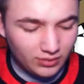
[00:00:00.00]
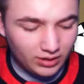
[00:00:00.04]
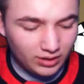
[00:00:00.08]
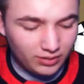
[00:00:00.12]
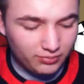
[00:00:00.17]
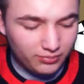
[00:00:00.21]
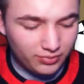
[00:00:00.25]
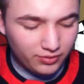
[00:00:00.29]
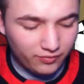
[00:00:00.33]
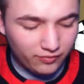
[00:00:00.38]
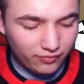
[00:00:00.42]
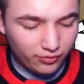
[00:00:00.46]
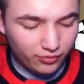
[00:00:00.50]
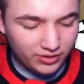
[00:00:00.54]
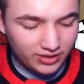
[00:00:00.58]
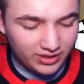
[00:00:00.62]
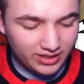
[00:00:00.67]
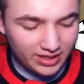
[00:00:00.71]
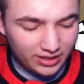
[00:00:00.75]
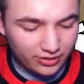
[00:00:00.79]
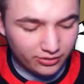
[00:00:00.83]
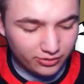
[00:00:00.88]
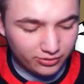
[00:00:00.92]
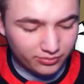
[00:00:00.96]
before the
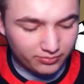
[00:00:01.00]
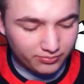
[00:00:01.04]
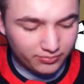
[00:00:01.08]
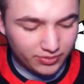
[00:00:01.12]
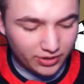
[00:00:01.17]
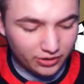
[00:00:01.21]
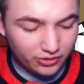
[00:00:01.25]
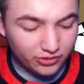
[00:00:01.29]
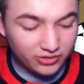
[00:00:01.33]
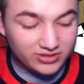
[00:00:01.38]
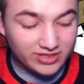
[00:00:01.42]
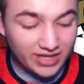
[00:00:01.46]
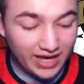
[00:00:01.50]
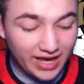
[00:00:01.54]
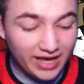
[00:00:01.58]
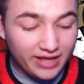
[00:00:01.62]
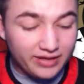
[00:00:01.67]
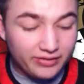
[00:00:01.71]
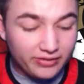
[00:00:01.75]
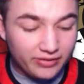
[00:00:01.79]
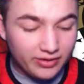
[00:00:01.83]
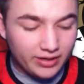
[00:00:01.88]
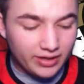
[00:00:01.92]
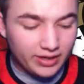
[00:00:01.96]
other periods
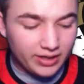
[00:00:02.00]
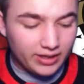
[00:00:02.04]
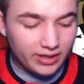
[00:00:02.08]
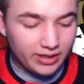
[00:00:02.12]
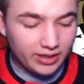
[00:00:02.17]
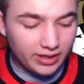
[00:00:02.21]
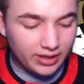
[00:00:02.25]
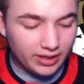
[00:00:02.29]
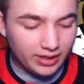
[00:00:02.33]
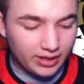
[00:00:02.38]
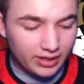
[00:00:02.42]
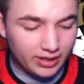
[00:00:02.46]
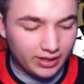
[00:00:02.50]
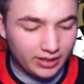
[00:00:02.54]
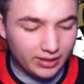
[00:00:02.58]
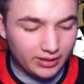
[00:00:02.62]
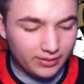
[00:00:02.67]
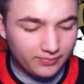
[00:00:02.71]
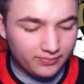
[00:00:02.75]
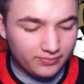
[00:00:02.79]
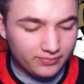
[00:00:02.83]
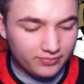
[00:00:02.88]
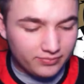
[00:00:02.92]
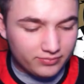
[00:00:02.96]
end, so
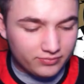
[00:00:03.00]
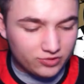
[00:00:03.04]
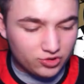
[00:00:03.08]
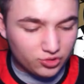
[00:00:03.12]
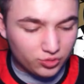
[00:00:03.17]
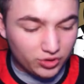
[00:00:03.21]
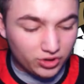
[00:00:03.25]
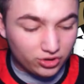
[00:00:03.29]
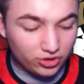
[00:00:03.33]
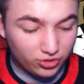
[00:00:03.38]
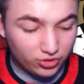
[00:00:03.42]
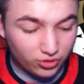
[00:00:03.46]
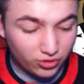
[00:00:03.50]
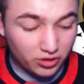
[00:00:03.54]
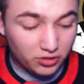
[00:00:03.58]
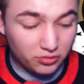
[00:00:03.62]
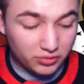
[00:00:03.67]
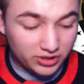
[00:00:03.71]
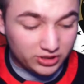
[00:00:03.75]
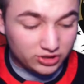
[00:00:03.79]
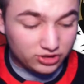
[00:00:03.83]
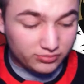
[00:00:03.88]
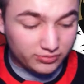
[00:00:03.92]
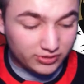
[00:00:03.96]
we could do our
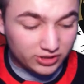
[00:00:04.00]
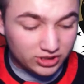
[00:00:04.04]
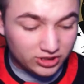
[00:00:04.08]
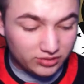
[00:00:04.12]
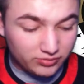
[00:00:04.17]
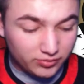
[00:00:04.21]
intermission